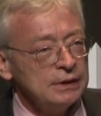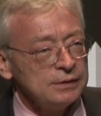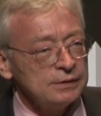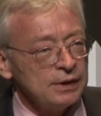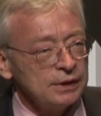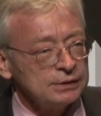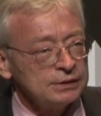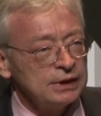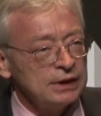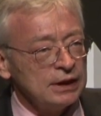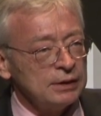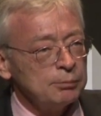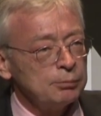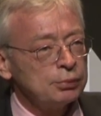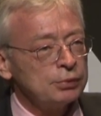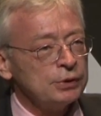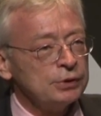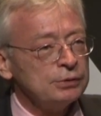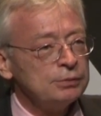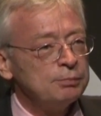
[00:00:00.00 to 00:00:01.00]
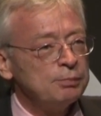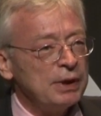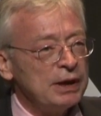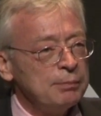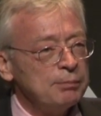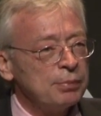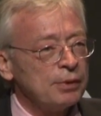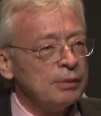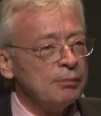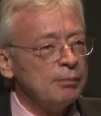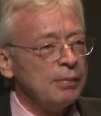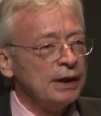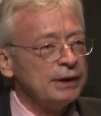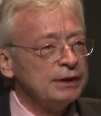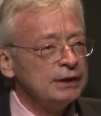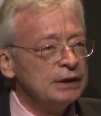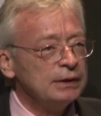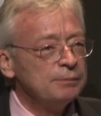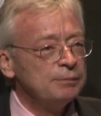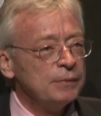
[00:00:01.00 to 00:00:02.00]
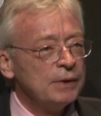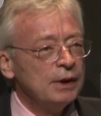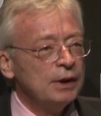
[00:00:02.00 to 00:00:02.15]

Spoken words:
that can print paper money.